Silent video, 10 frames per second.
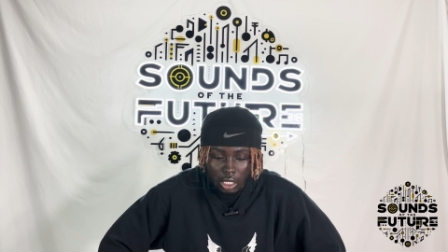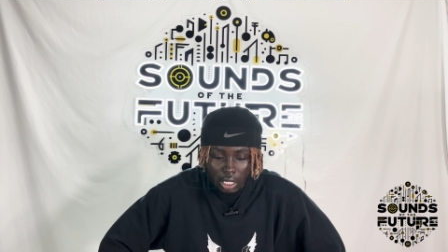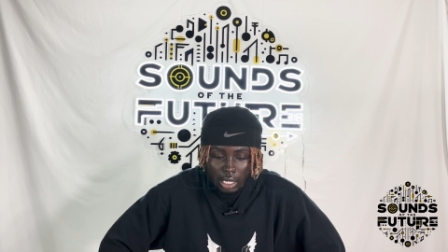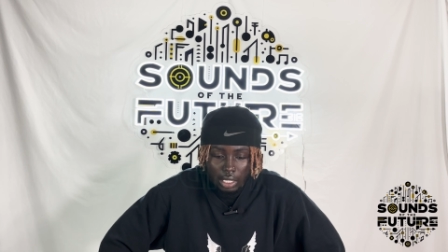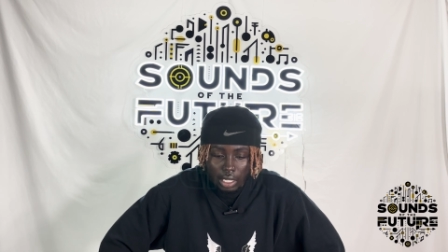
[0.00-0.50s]

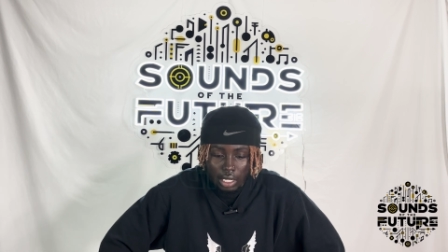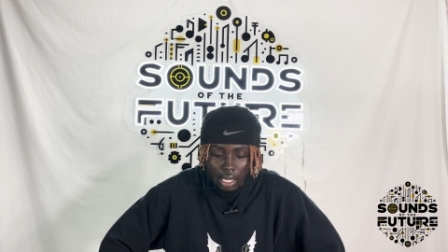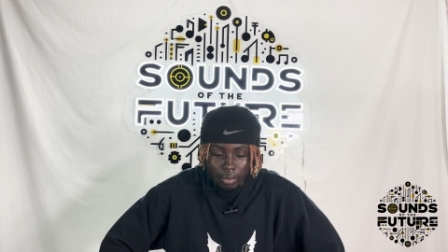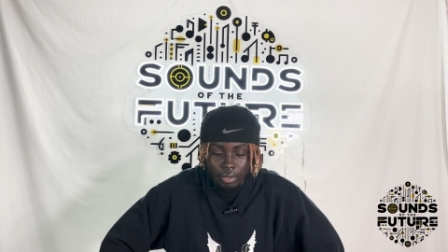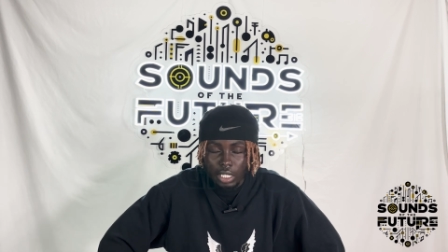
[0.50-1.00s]
Like
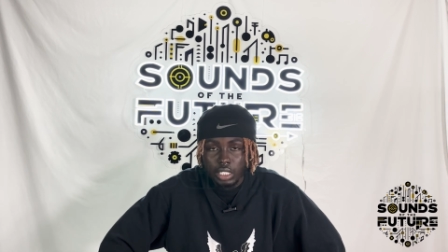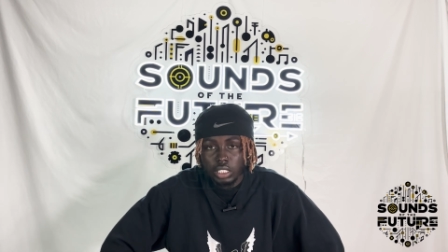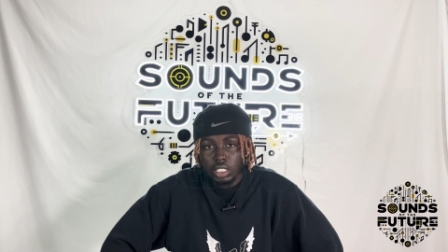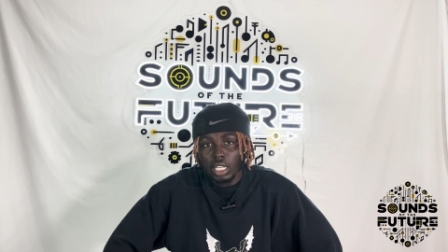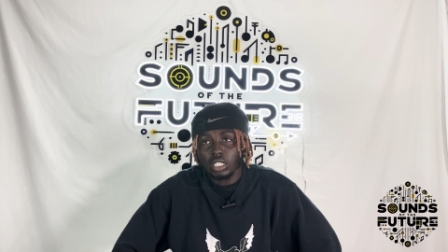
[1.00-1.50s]
I feel like
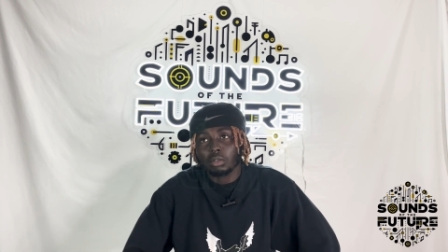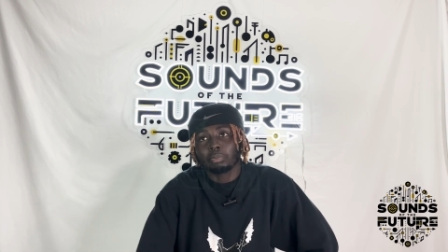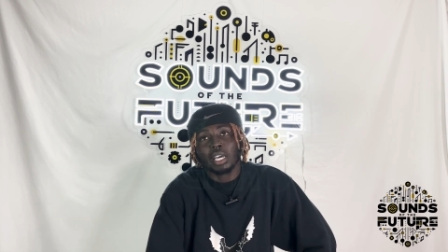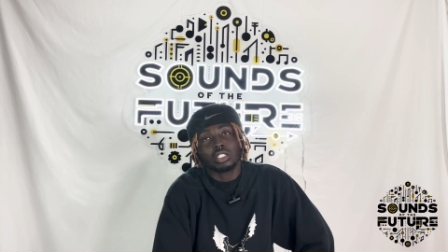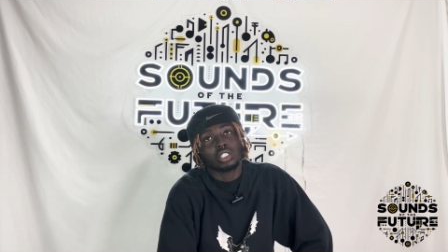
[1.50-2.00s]
this is like the
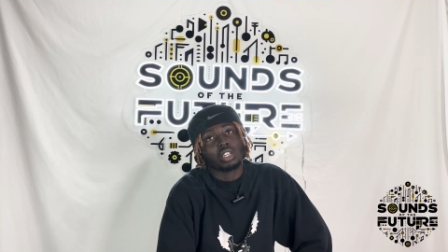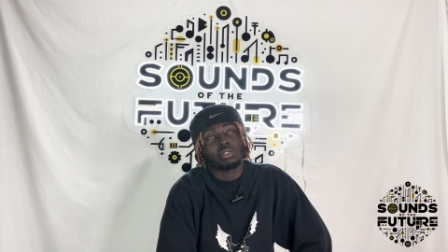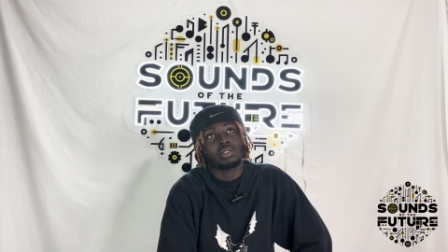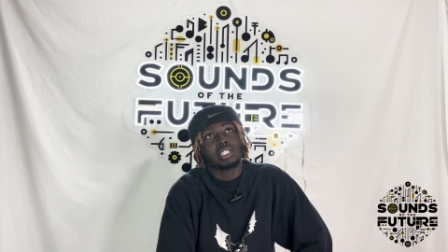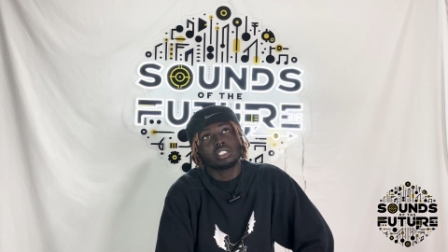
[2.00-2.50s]
best gener.
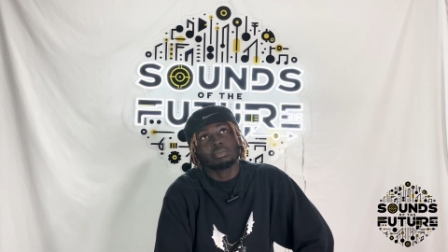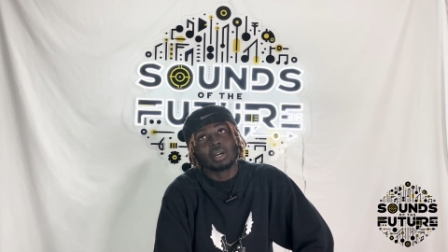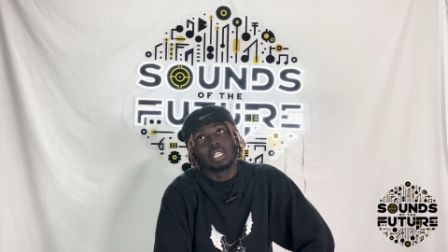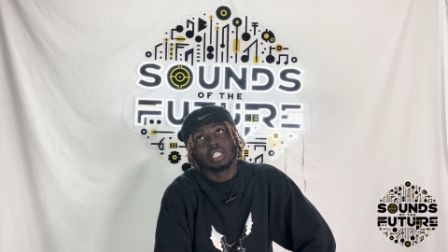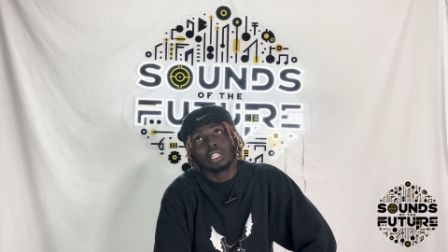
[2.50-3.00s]
This is
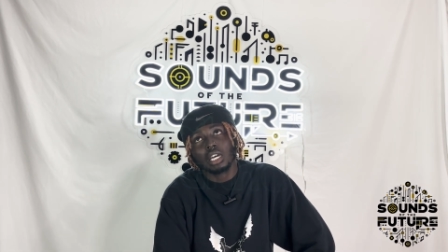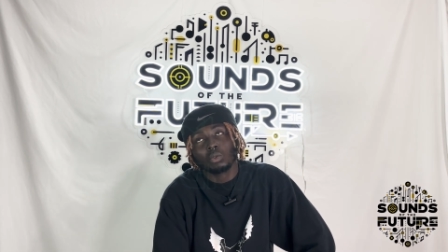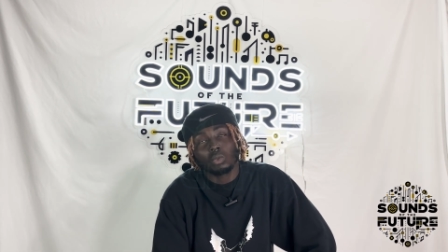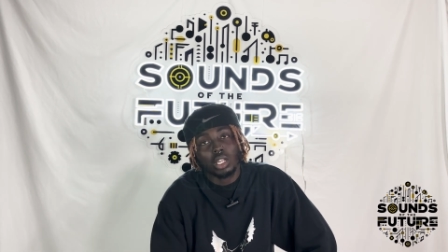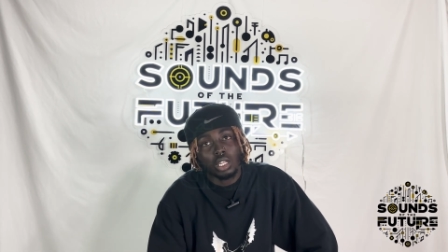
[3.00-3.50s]
probably like
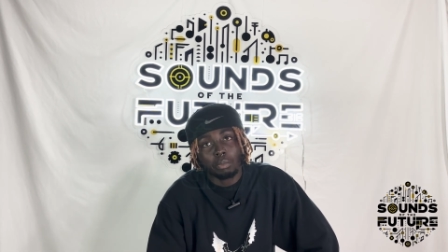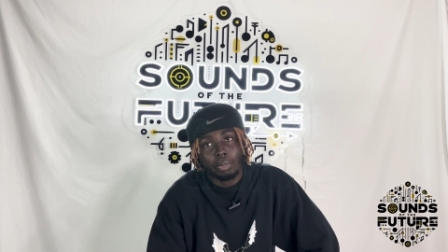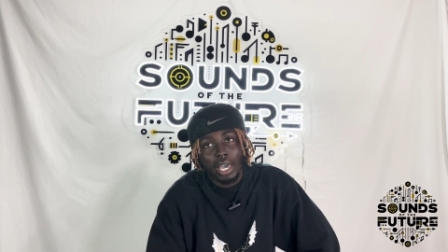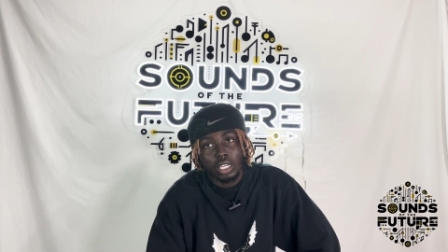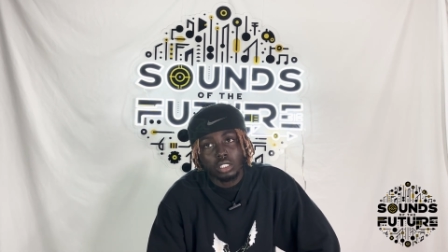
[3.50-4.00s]
one of the
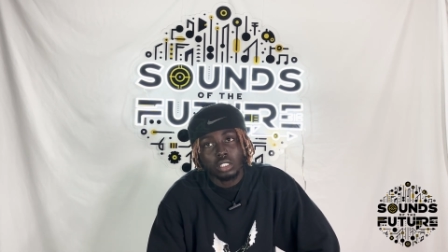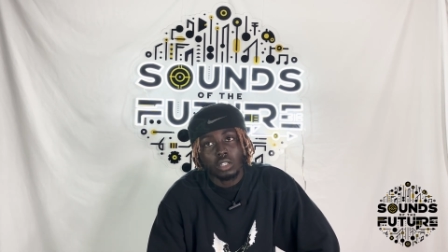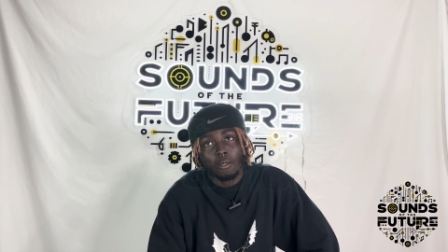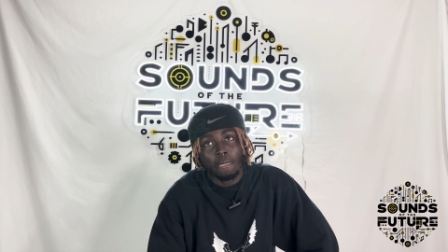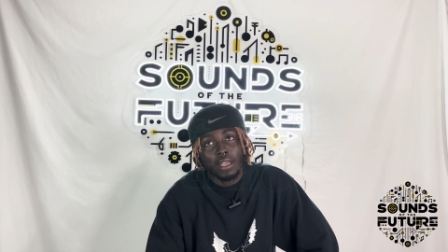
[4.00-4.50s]
best
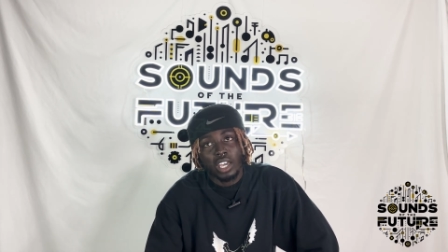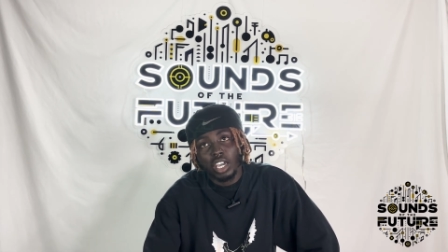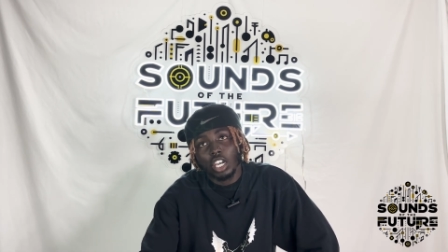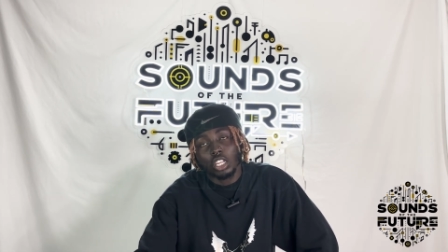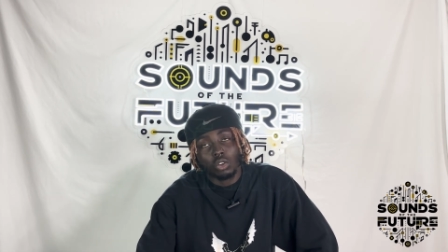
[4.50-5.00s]

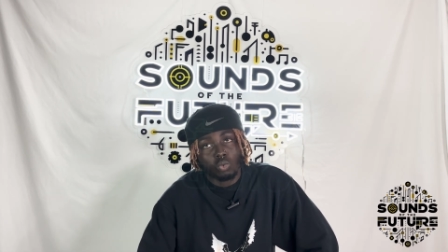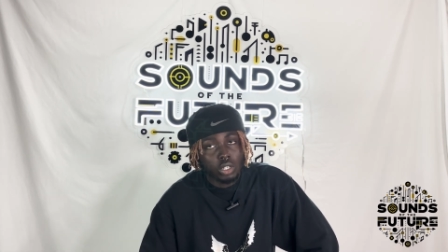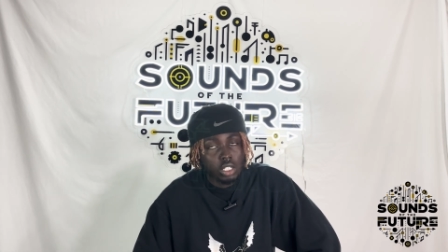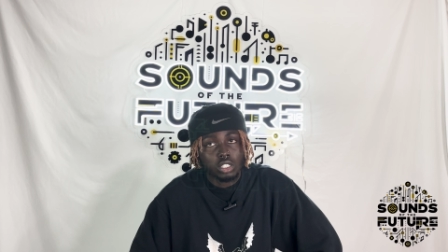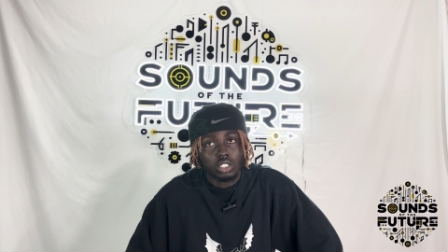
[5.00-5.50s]
and the
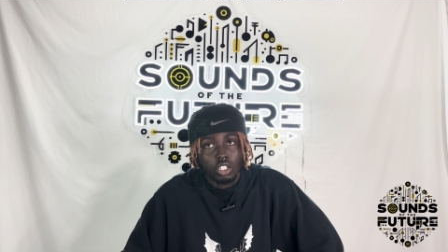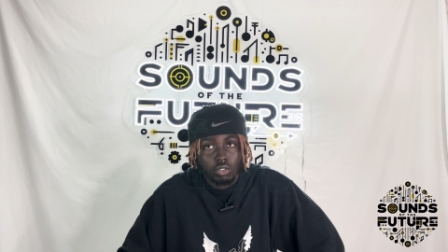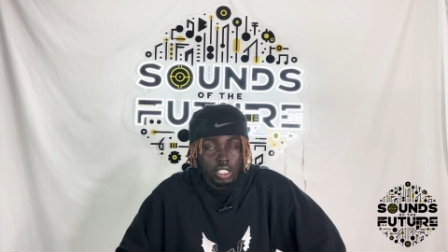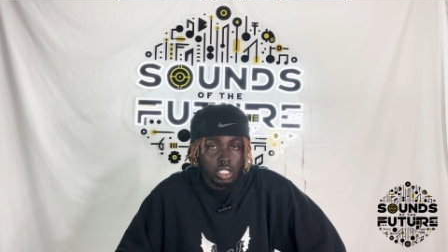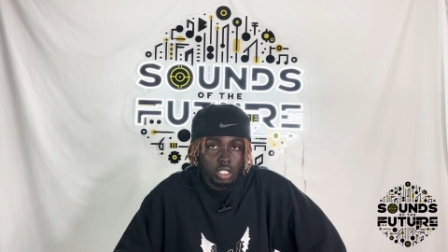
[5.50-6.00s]
worst
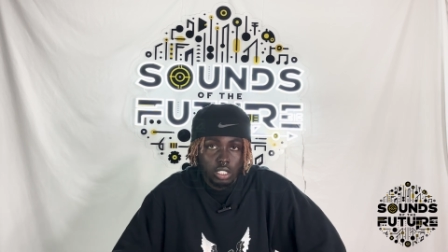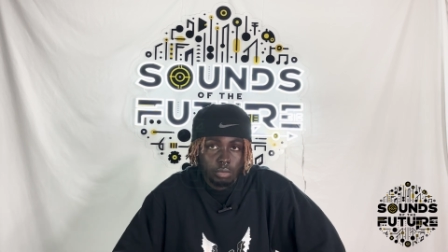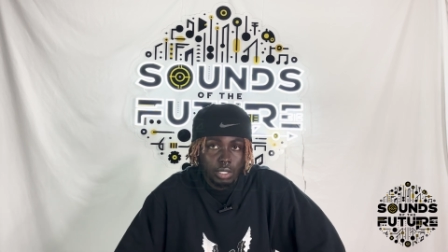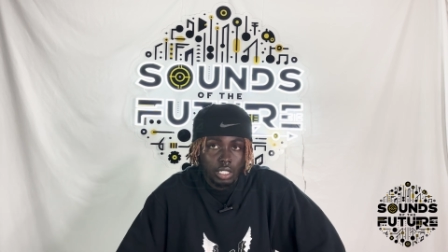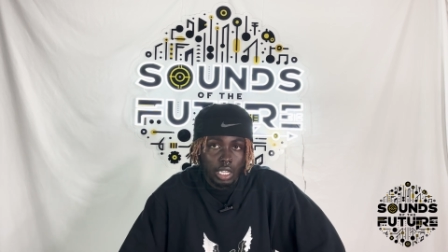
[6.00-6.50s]
generations
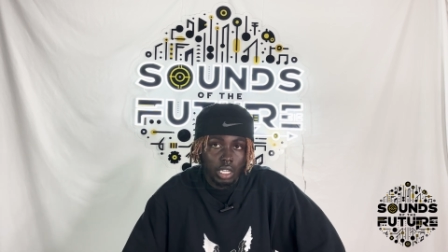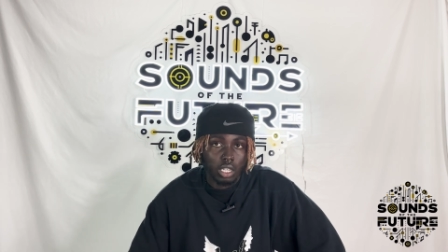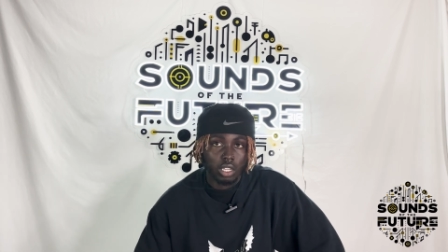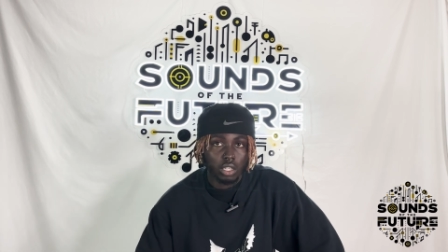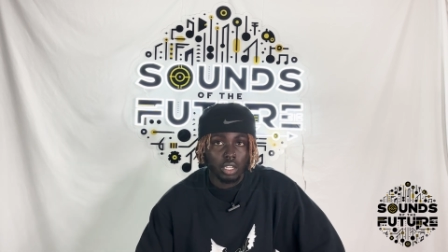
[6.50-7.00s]
to be like
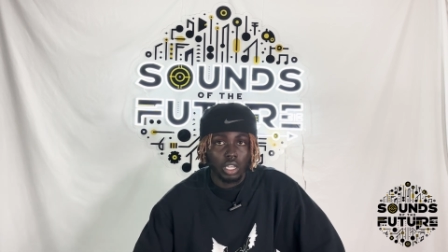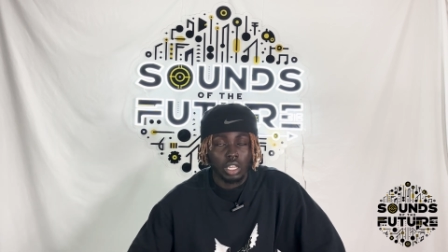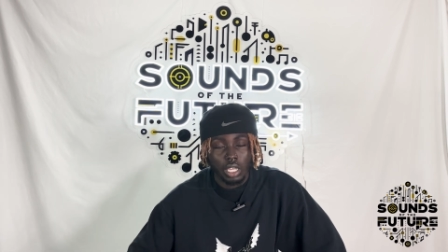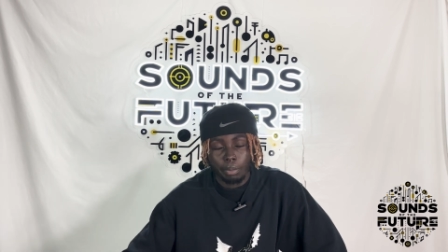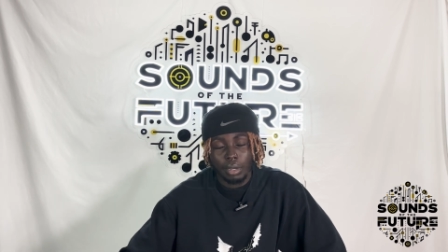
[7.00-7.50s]

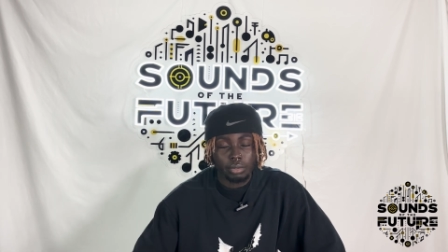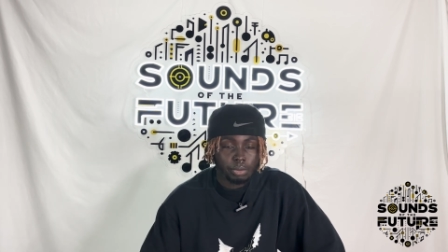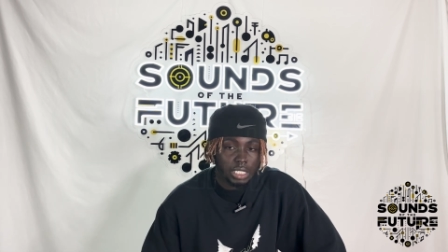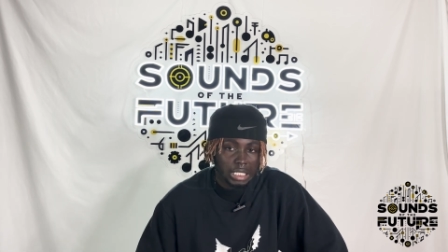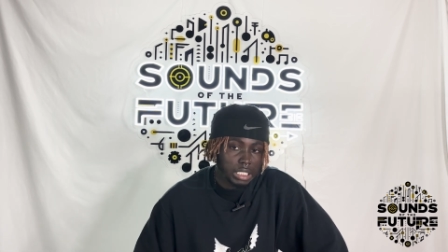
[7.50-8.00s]
in the hip hop
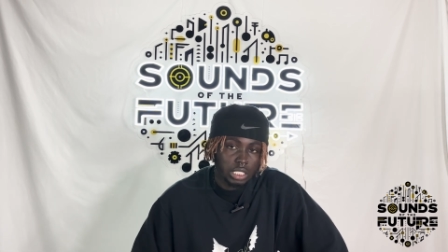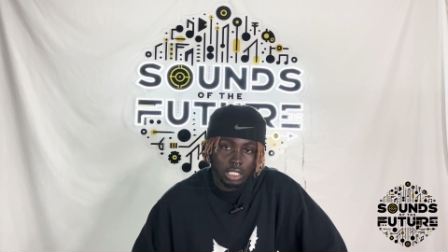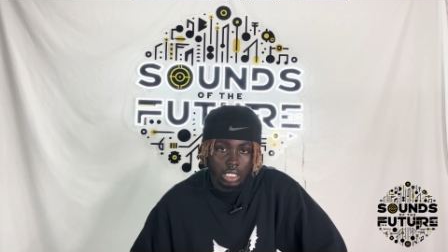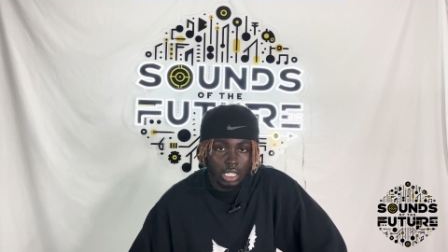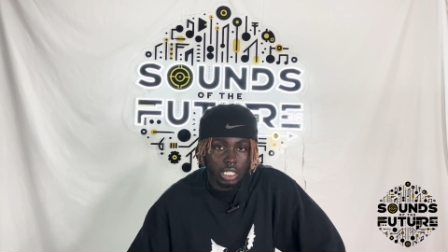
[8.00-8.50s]
space, just because
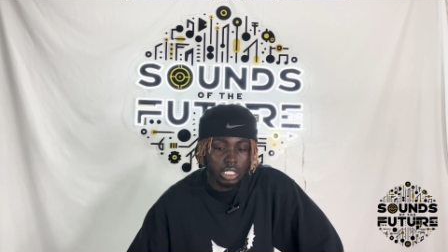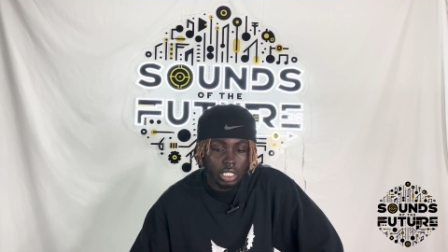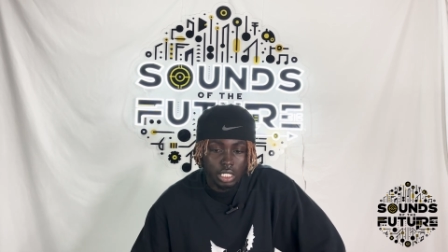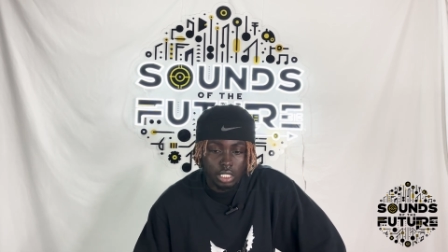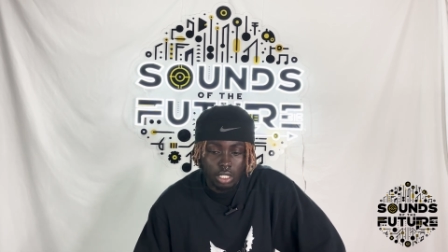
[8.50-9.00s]
it's the
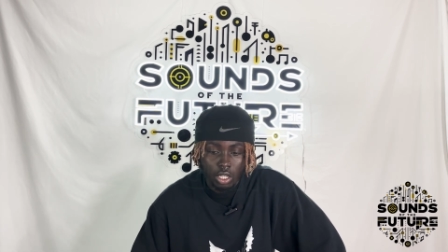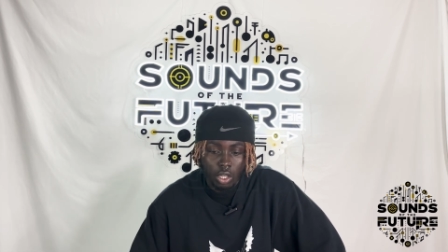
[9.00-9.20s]
easiest